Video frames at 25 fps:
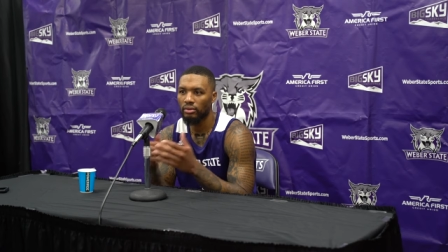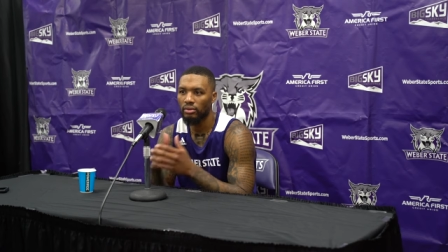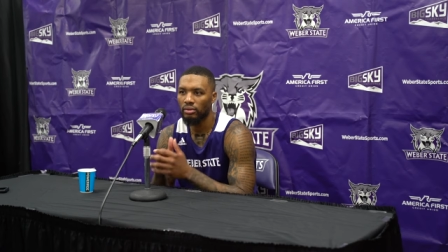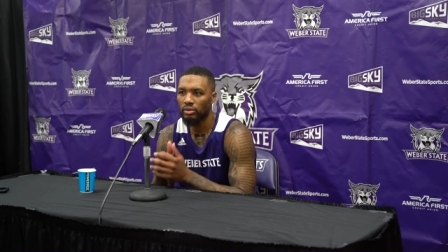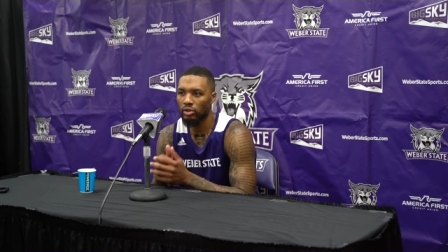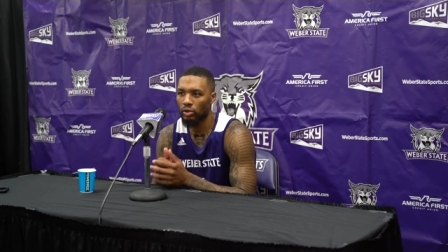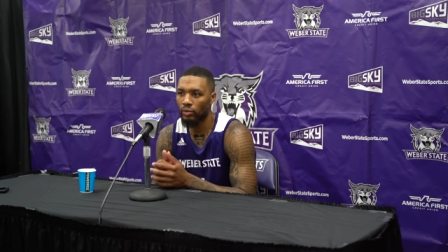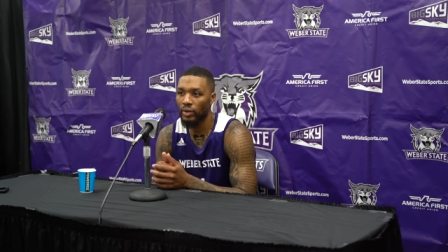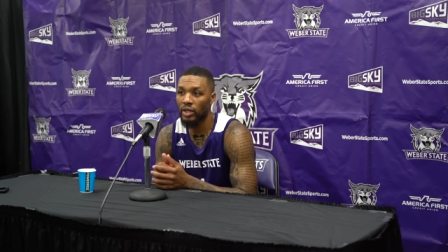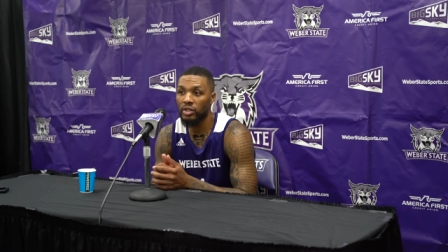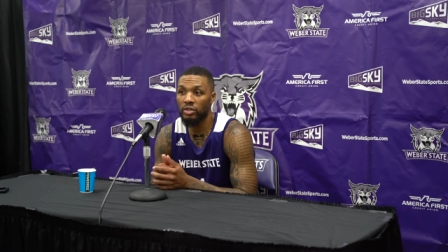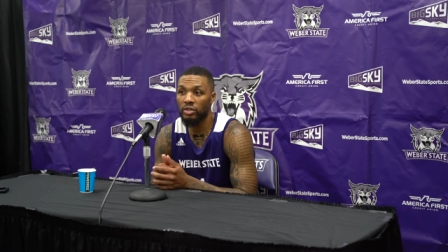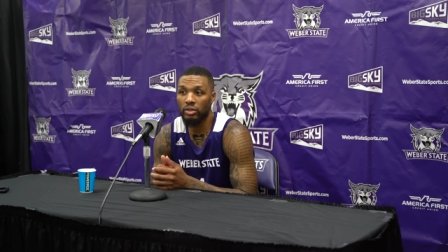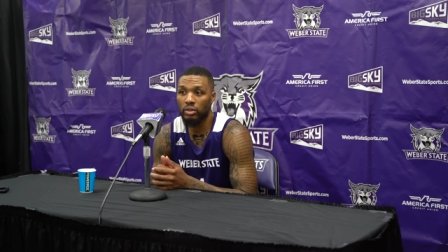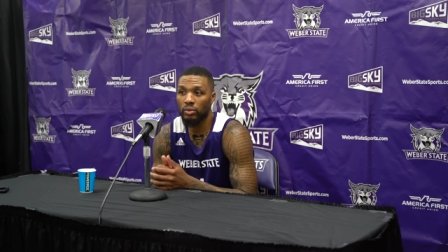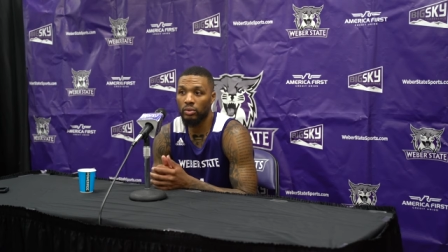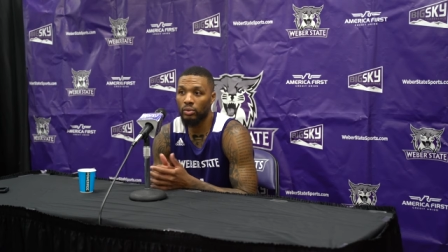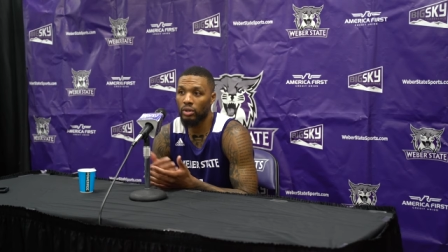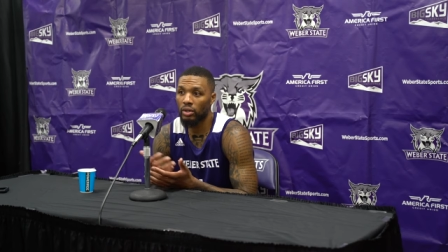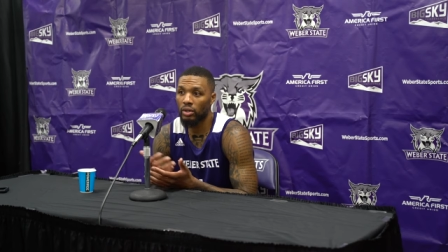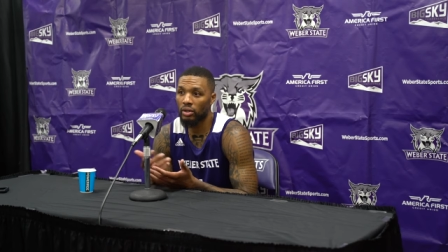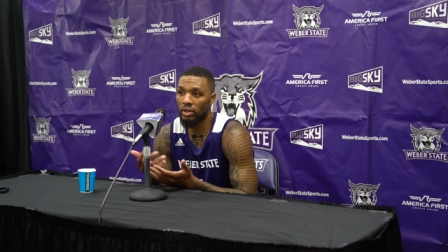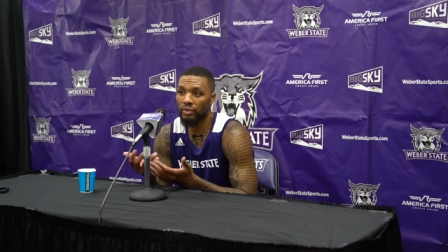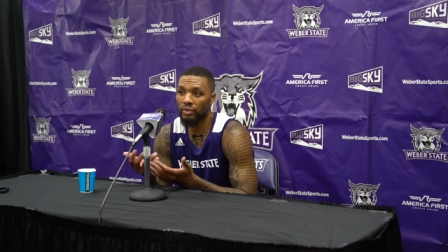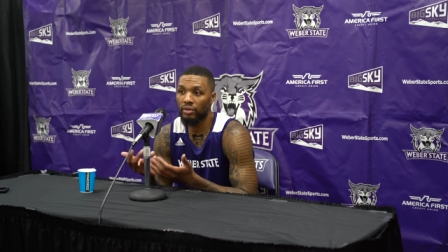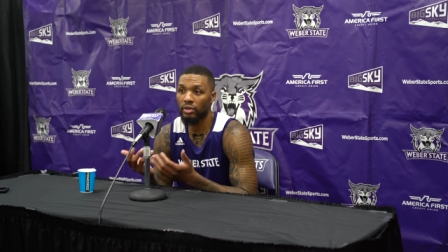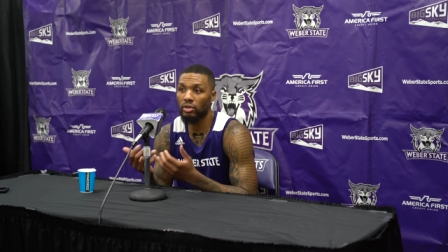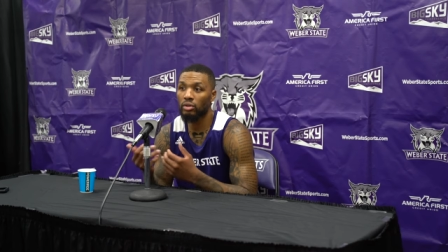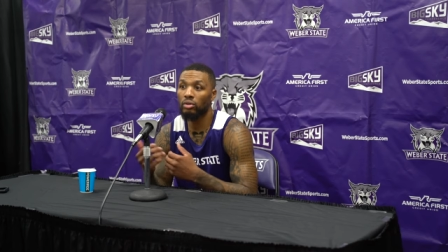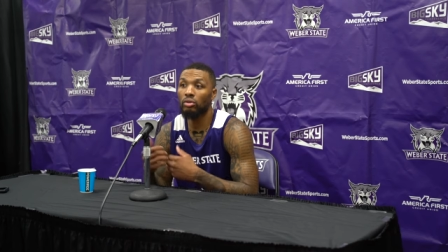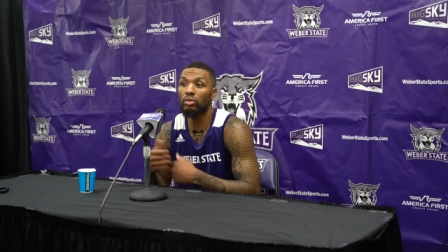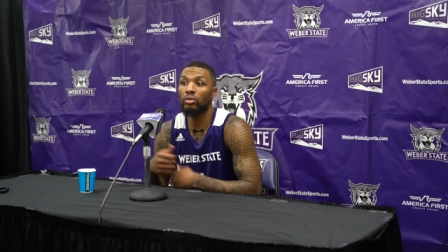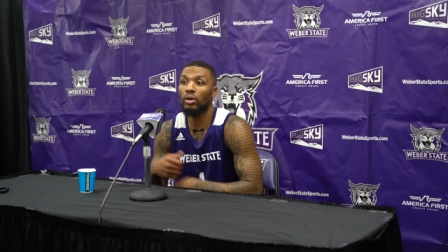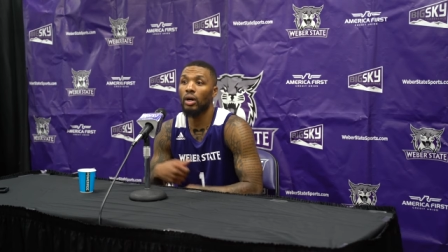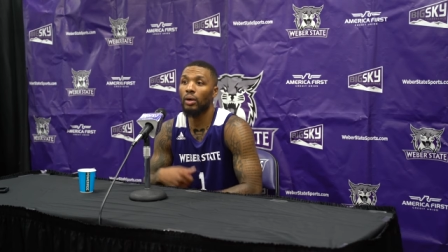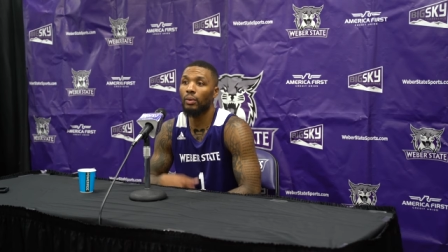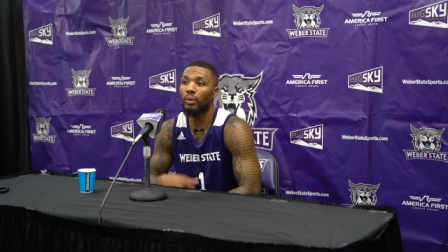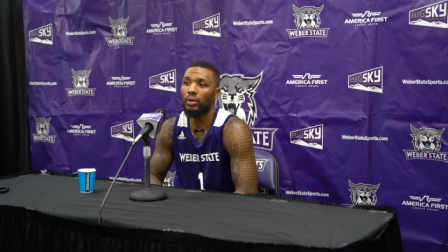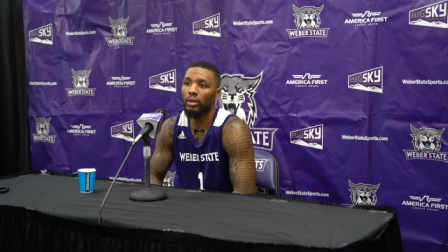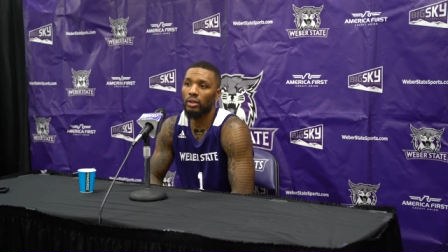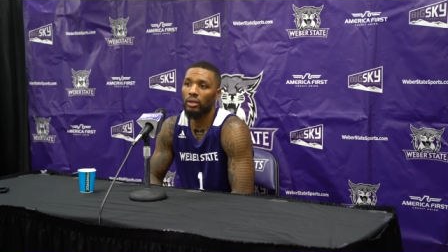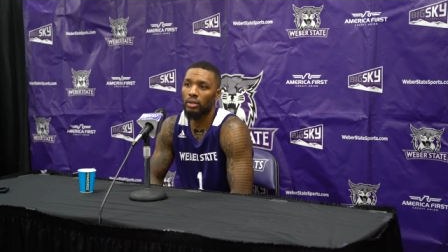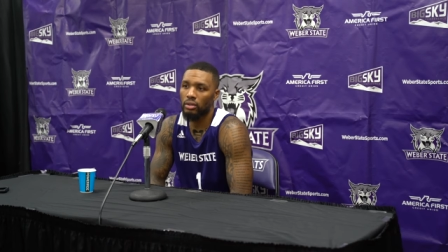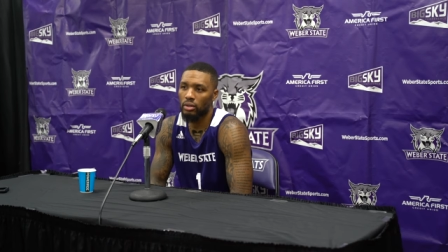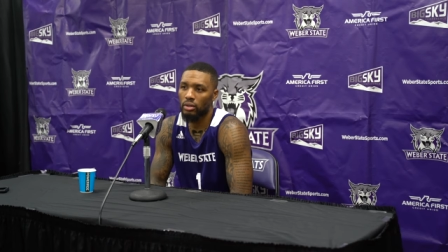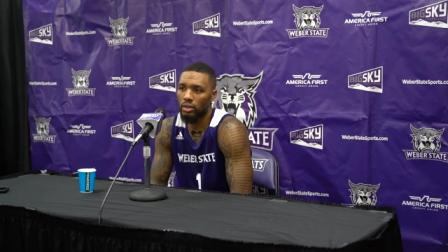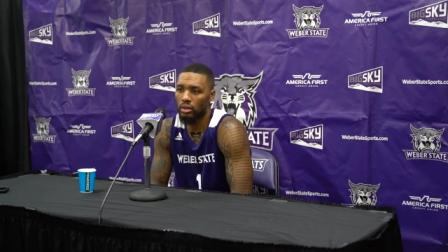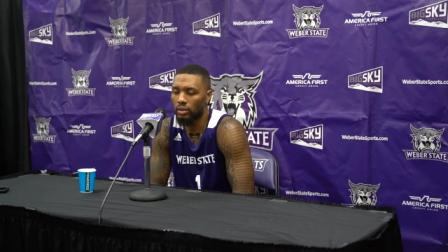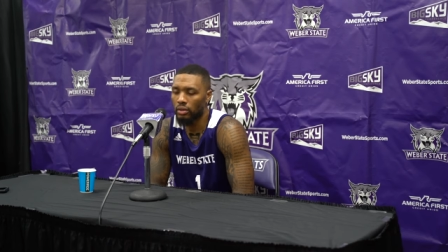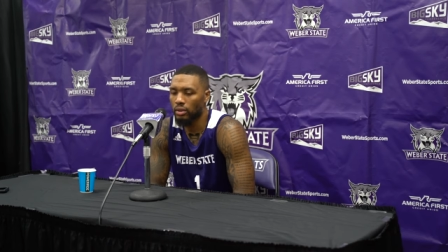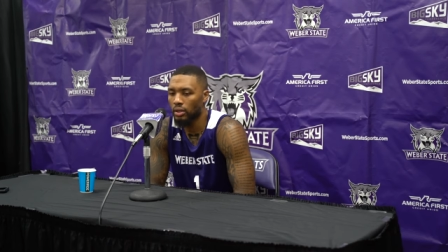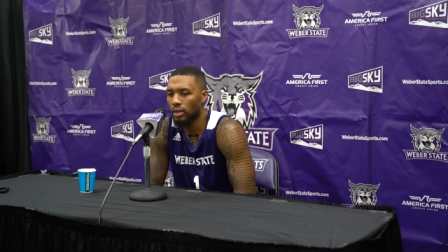the rest of the world even knew who I was. So,